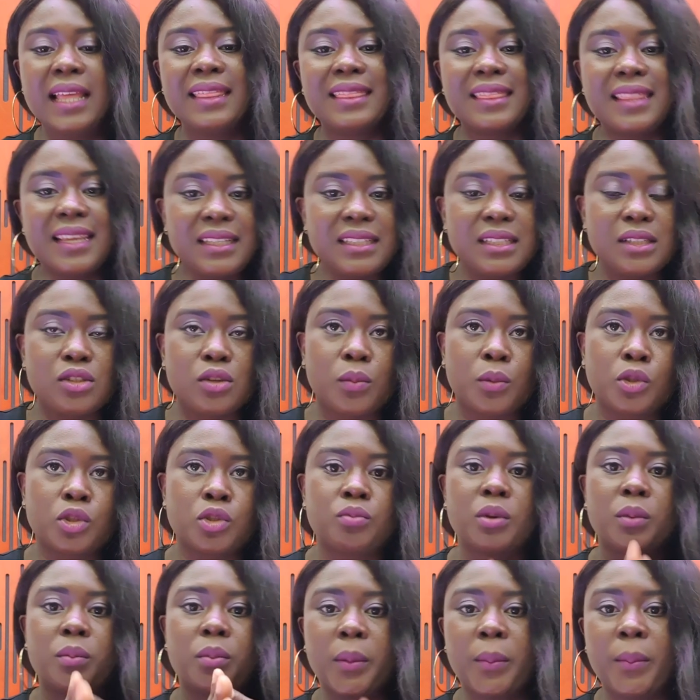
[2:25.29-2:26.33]
This is supposed
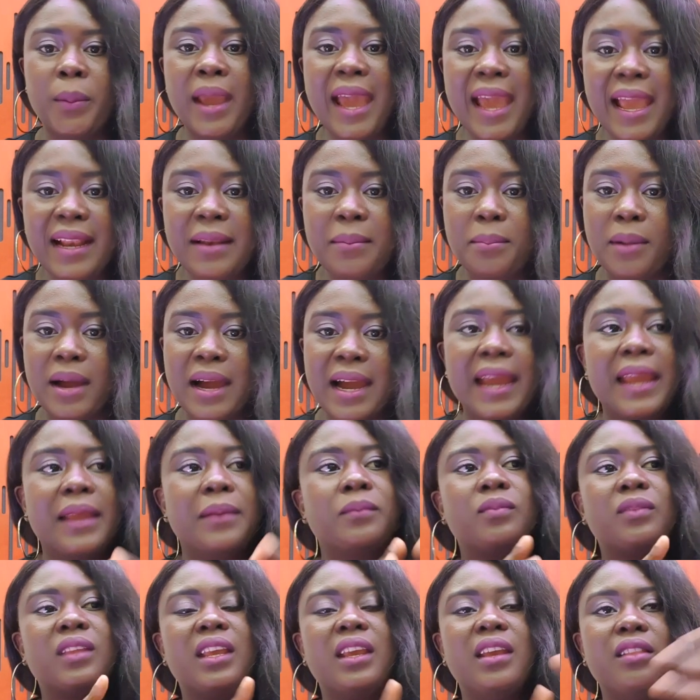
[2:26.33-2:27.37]
to be prepared by
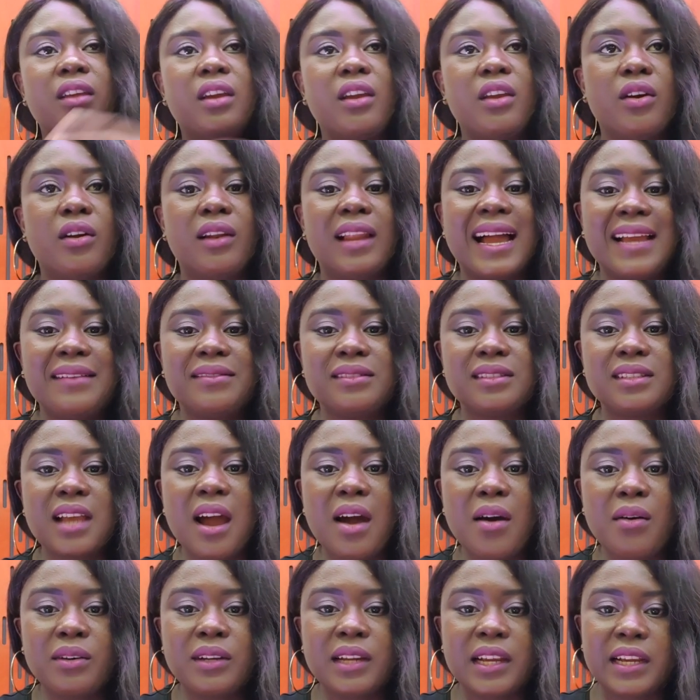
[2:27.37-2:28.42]
either your live
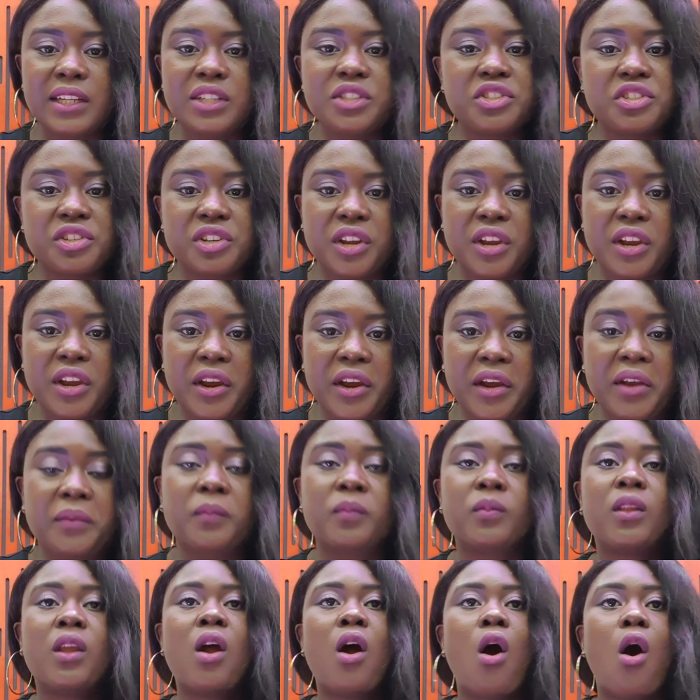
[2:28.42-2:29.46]
sound engineer
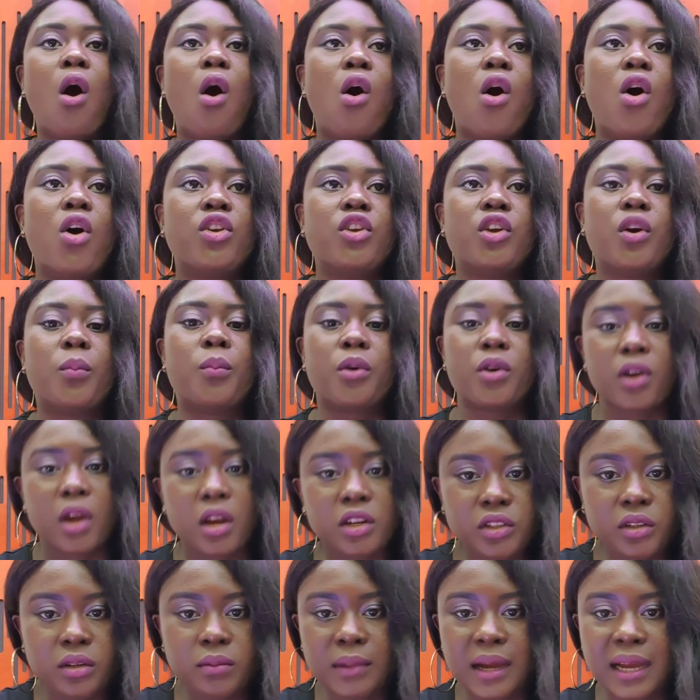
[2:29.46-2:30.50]
or your
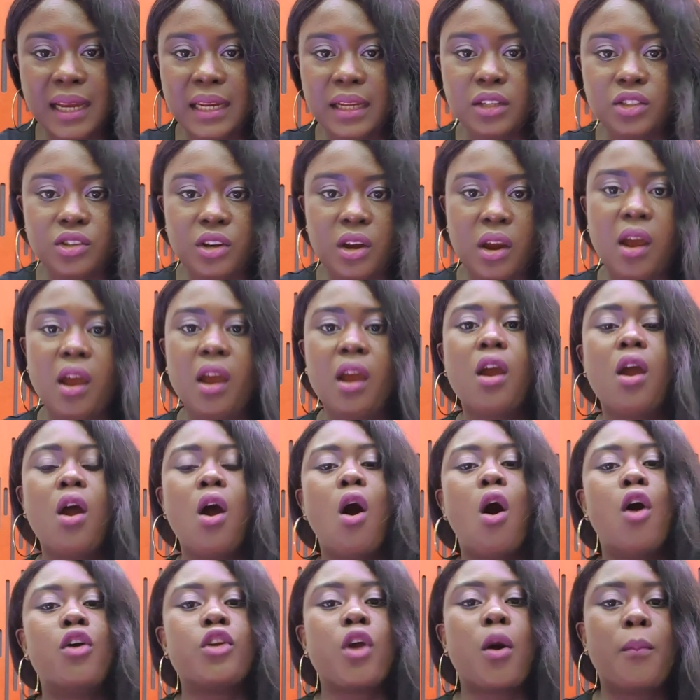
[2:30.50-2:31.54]
production manager
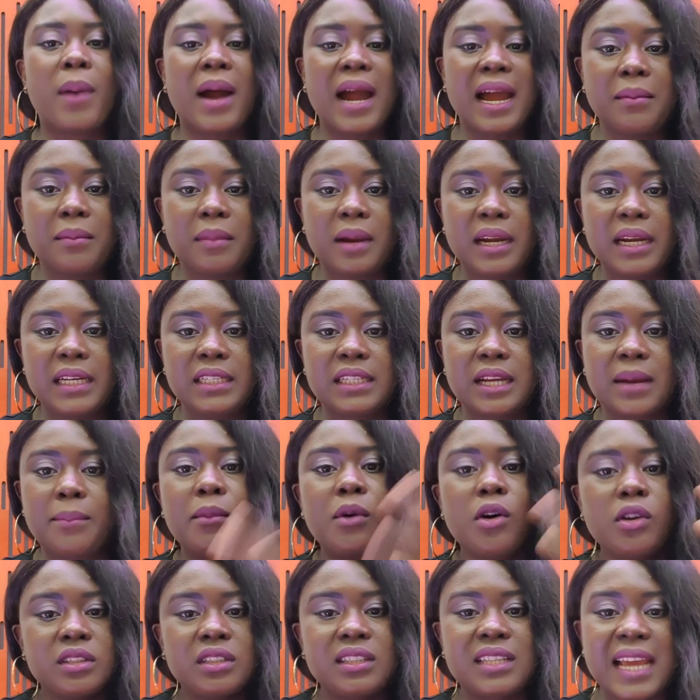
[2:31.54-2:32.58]
or your band manager.
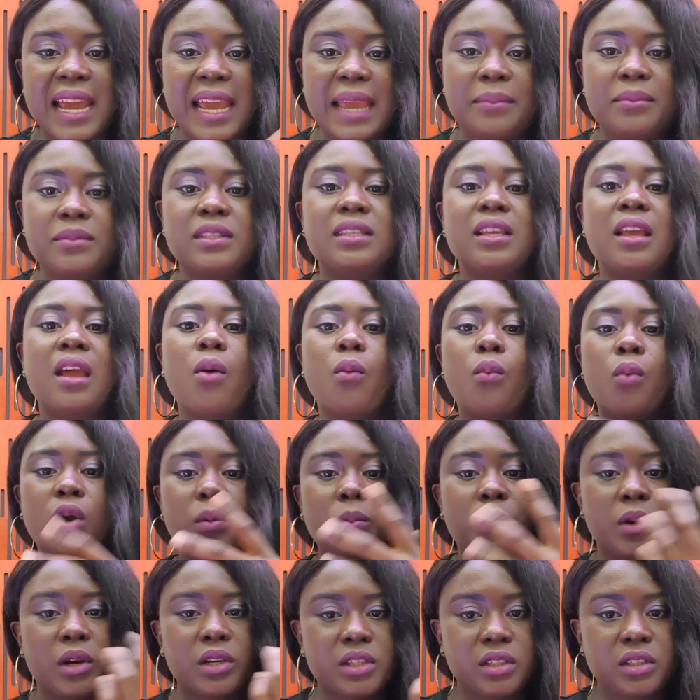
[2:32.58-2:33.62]
Most times
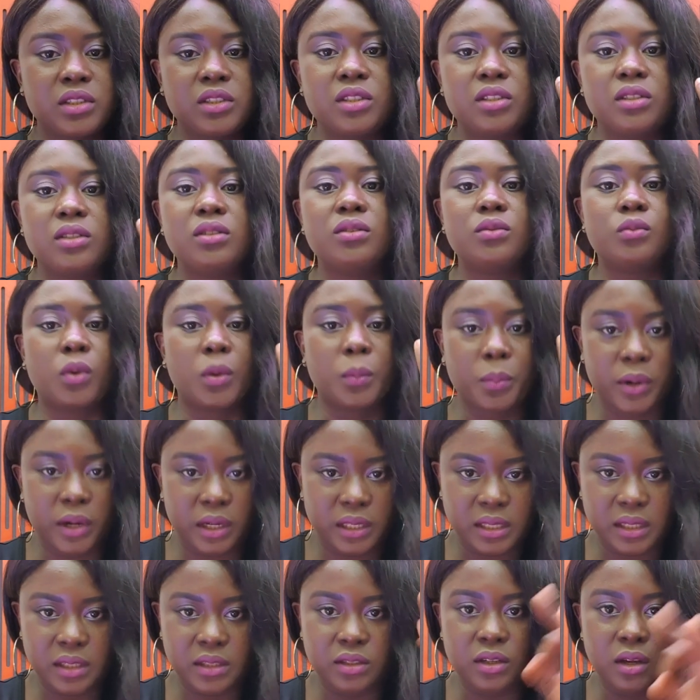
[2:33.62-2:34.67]
one
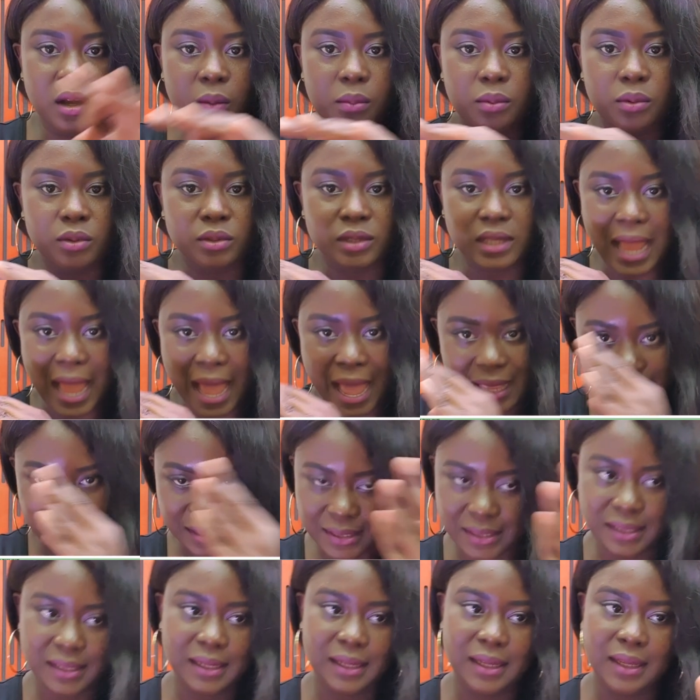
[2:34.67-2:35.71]
person doubles
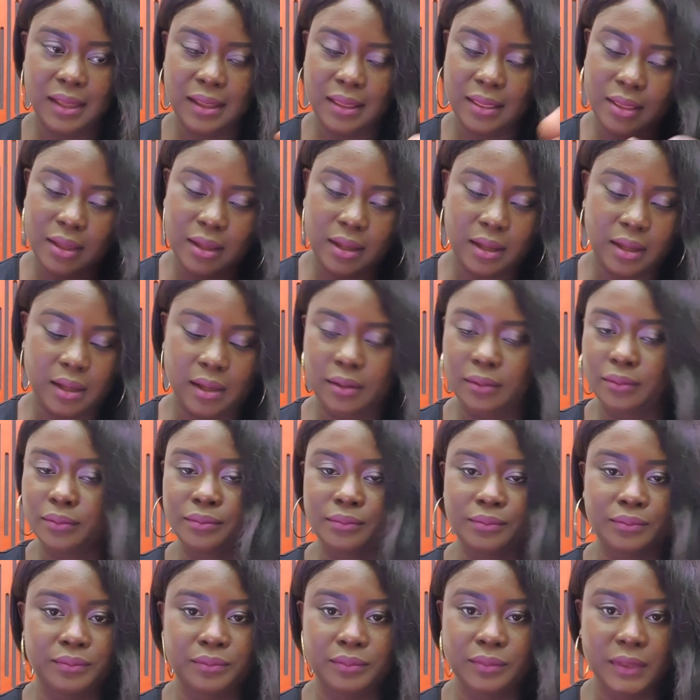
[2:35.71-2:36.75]
as
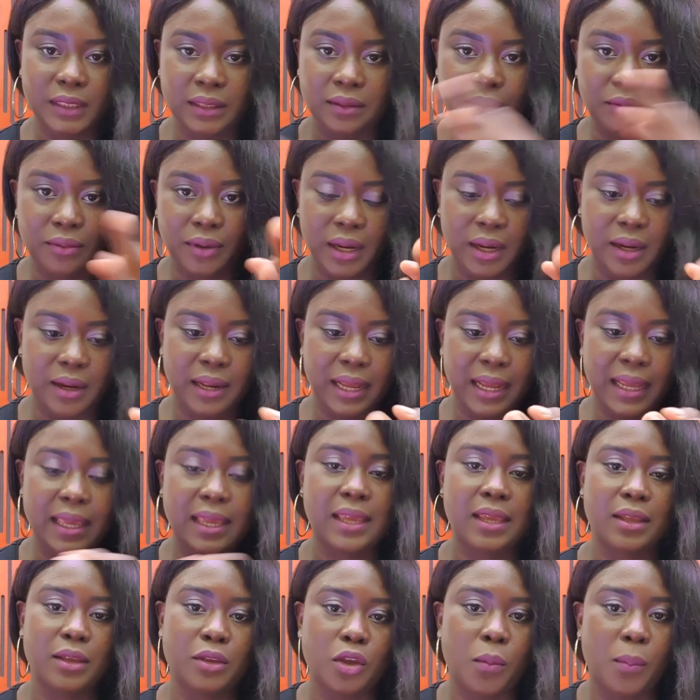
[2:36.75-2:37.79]
the three.
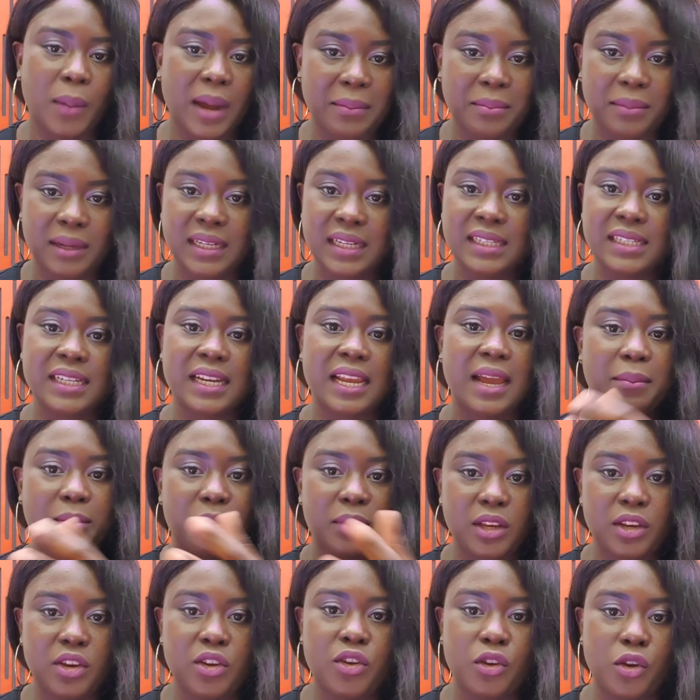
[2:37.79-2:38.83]
Like your band manager can
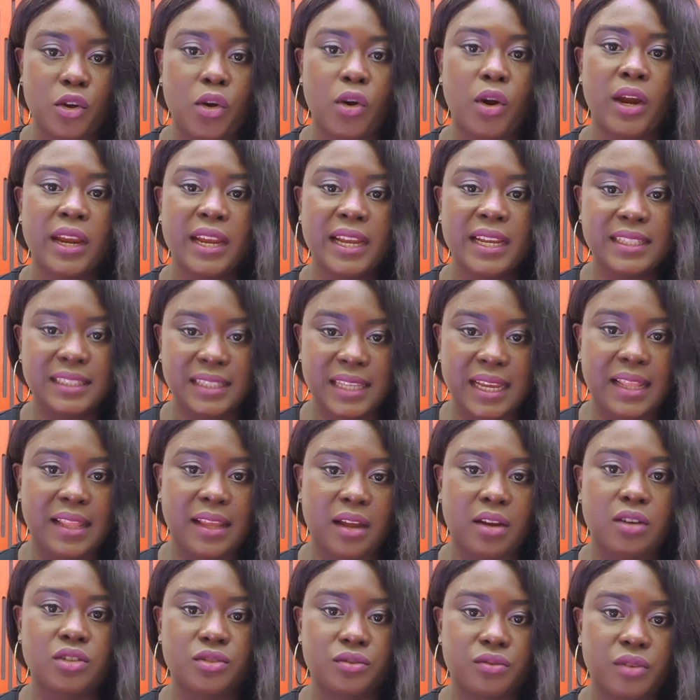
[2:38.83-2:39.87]
be your
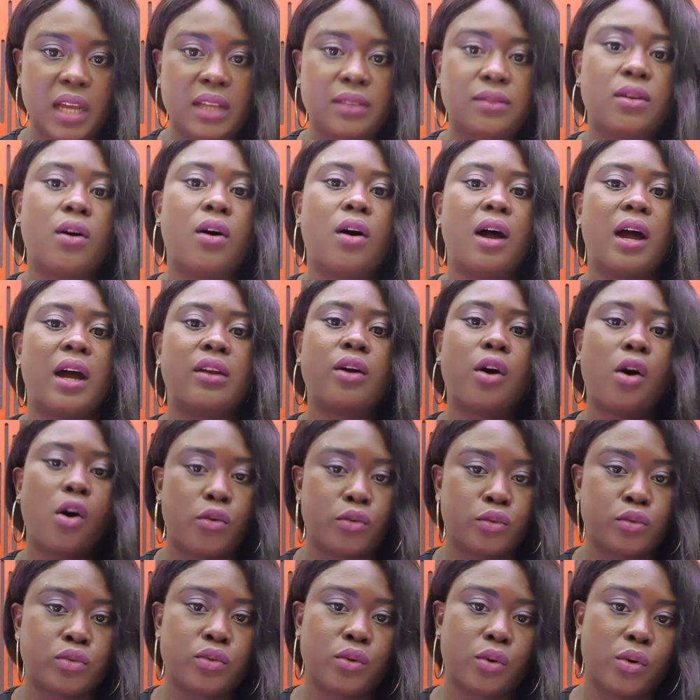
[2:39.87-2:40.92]
technical director and
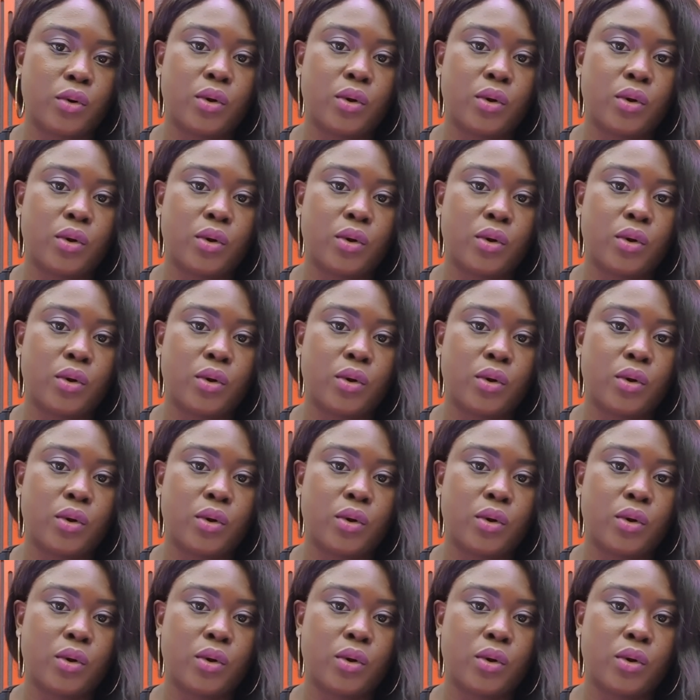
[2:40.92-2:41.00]
also